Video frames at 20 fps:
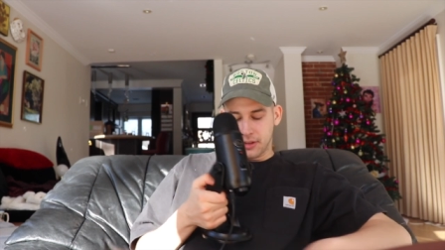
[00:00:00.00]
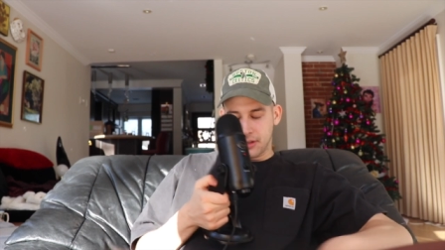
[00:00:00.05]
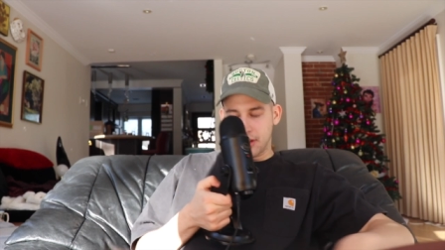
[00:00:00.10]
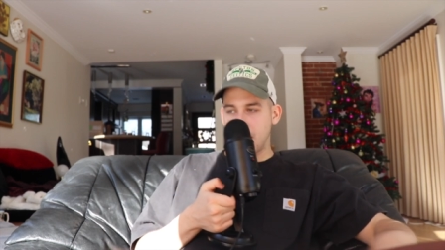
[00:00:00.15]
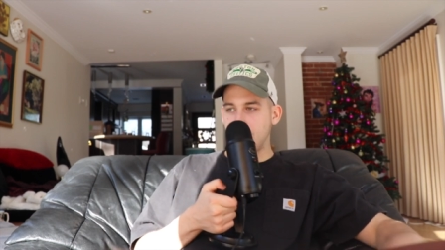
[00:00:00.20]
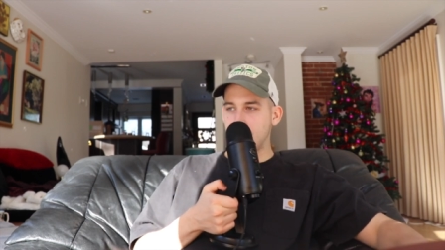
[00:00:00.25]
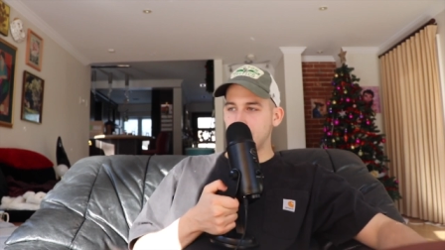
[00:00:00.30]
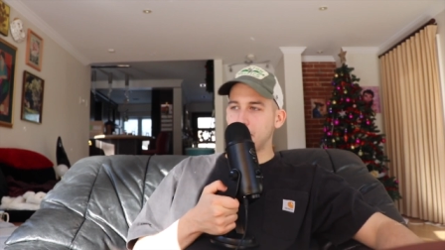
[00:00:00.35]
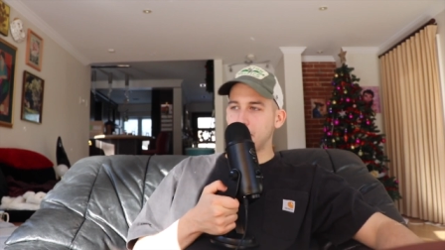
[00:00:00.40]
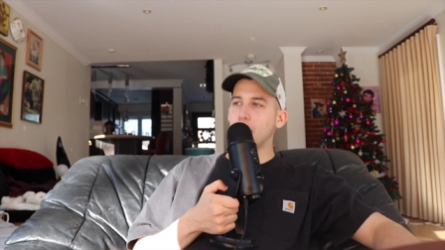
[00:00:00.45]

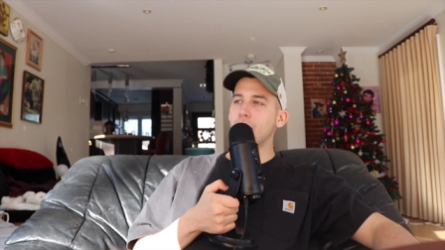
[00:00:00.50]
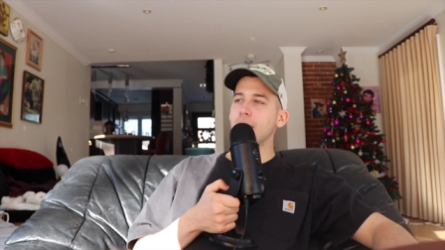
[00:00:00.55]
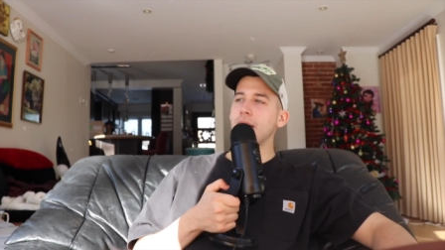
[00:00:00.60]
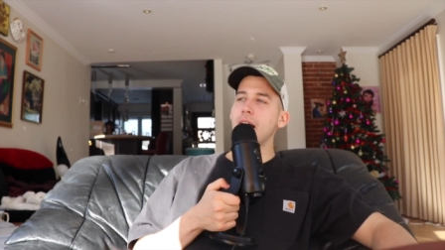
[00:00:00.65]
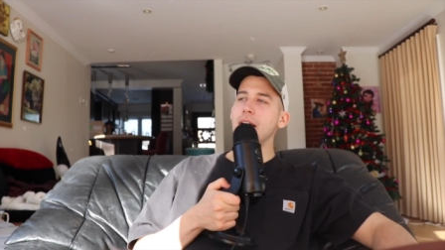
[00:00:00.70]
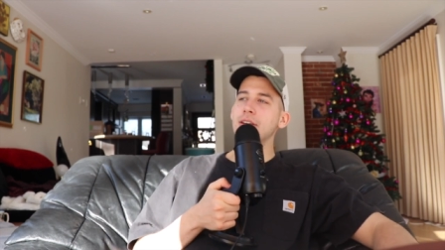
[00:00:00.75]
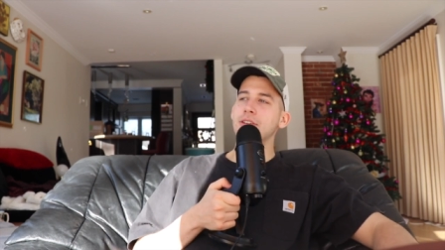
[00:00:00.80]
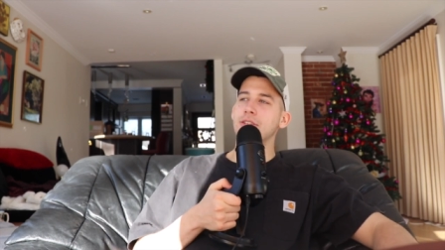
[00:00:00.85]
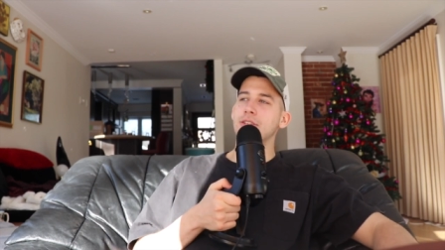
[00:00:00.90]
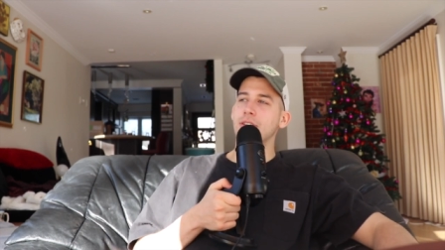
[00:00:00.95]
God, boy,
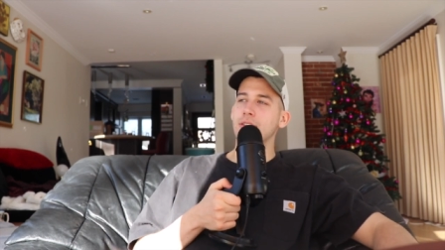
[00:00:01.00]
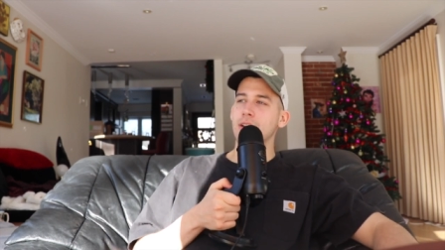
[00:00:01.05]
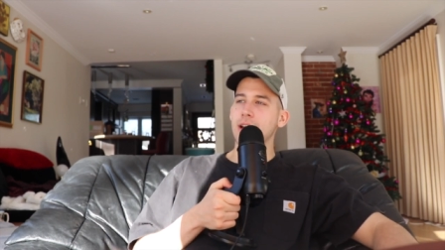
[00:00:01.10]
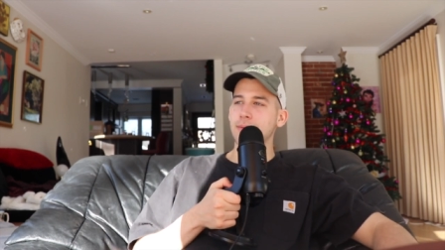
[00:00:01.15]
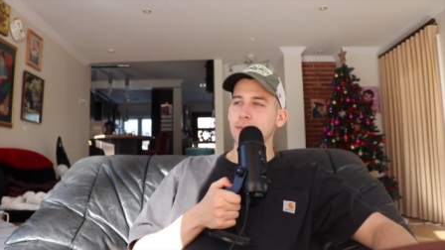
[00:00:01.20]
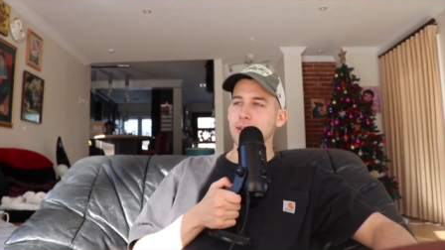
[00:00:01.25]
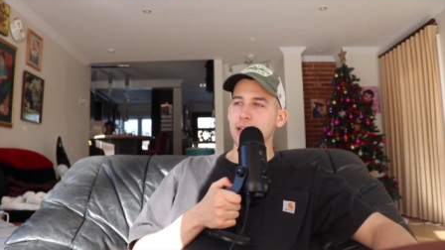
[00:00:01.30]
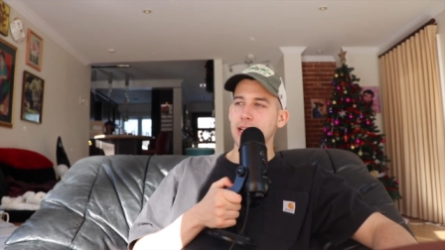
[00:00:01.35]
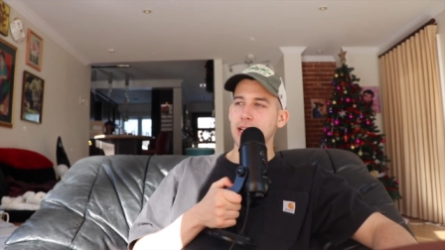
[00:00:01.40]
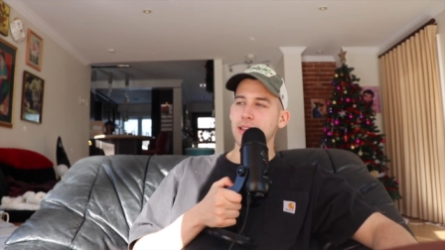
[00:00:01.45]
I sure
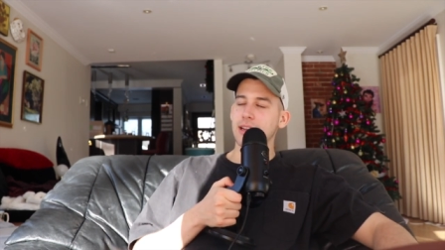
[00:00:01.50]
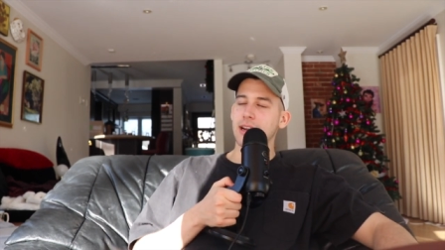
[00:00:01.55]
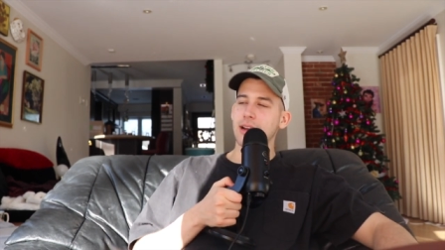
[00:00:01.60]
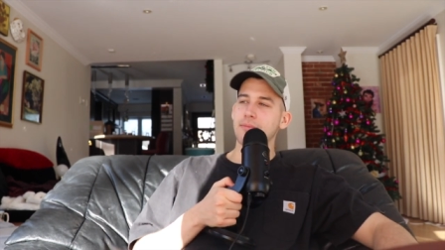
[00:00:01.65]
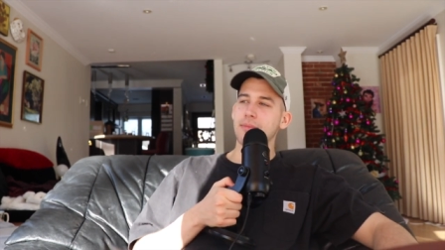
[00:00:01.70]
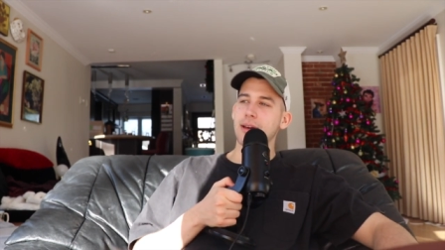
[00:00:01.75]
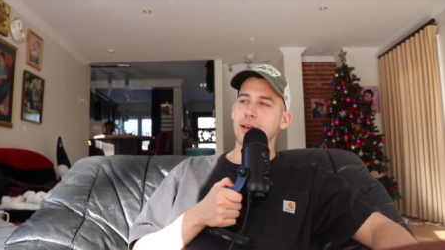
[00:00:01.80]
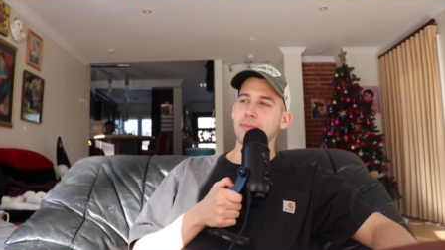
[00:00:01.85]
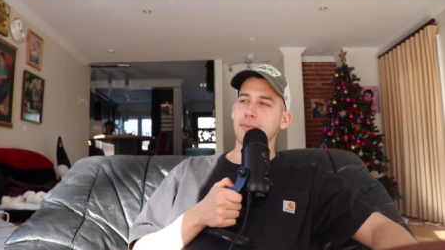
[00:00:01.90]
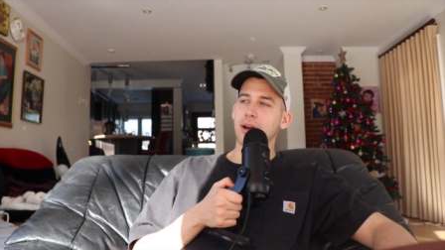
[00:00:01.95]
am glad that I
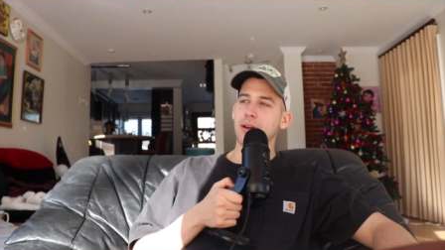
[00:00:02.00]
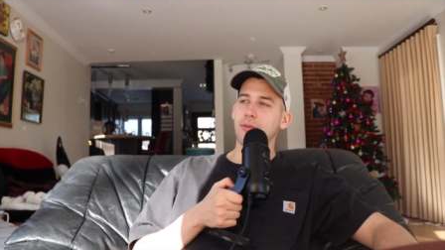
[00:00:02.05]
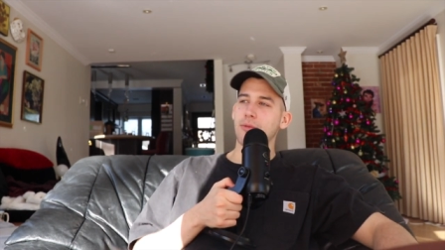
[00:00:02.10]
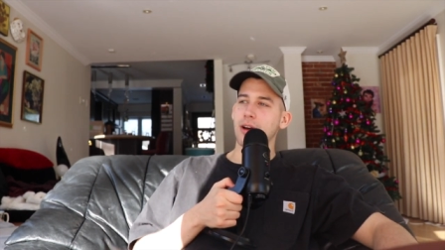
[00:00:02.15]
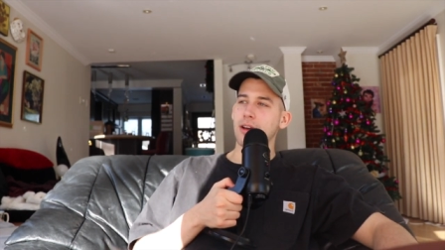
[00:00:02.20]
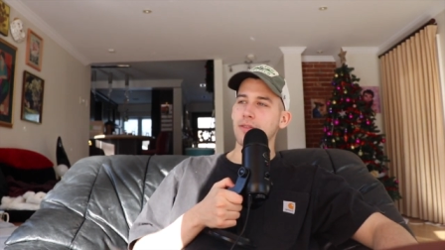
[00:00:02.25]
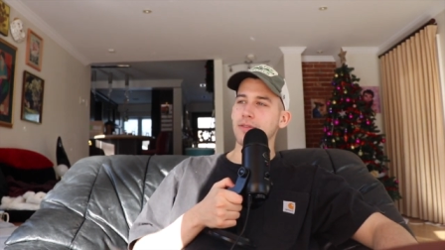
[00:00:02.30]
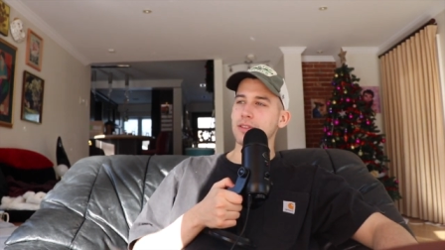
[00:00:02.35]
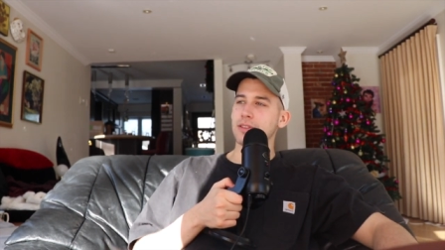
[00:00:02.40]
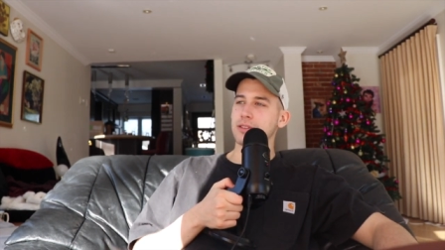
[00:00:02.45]
met my
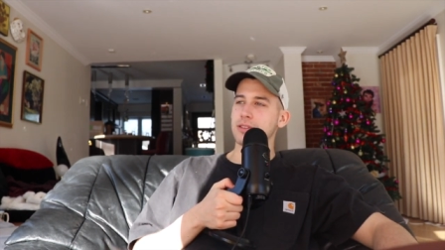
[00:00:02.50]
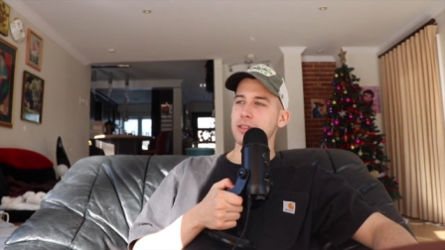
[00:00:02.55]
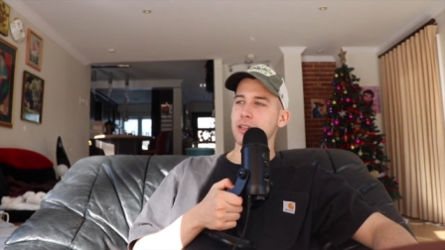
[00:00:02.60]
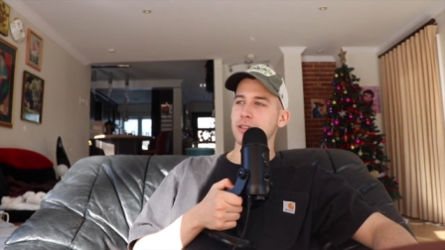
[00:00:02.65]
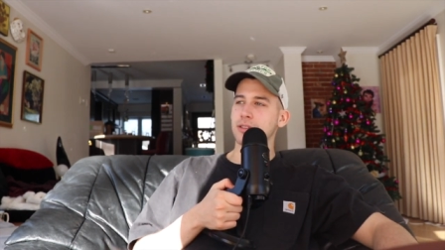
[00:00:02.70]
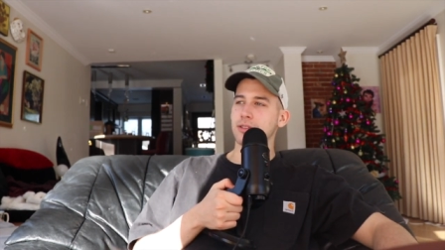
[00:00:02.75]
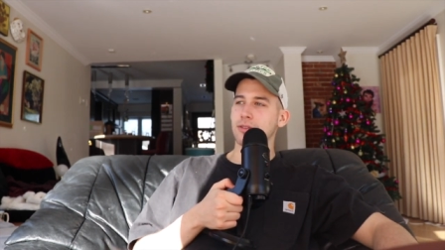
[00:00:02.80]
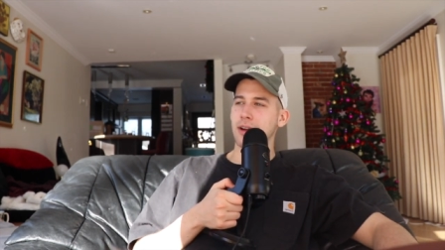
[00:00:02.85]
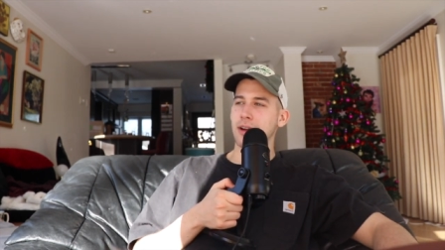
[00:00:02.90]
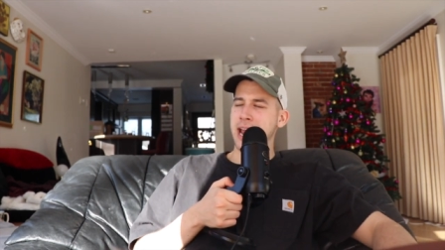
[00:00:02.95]
wife in
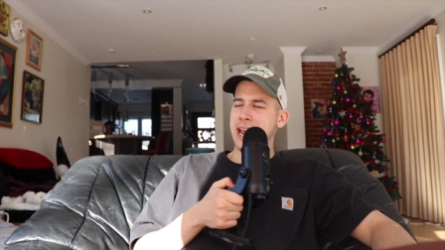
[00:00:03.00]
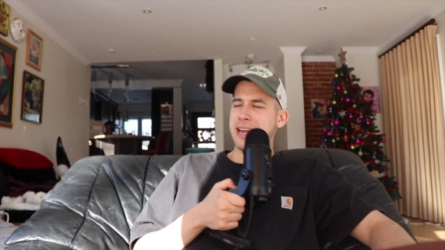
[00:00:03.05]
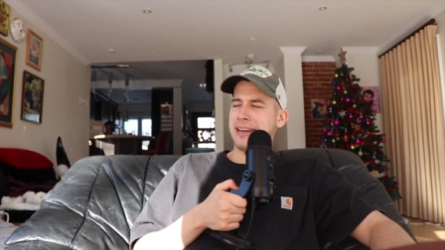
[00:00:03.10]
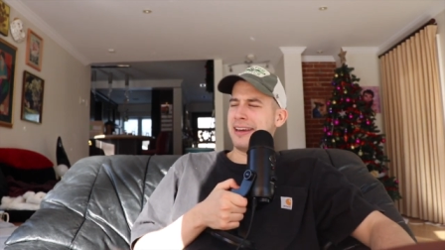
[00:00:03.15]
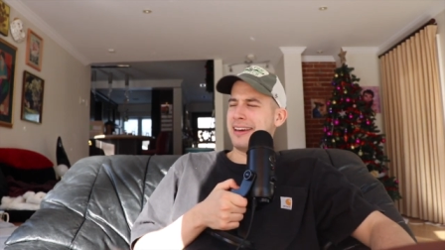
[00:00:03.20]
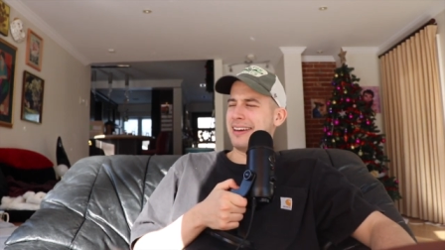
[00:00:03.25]
sixth grade.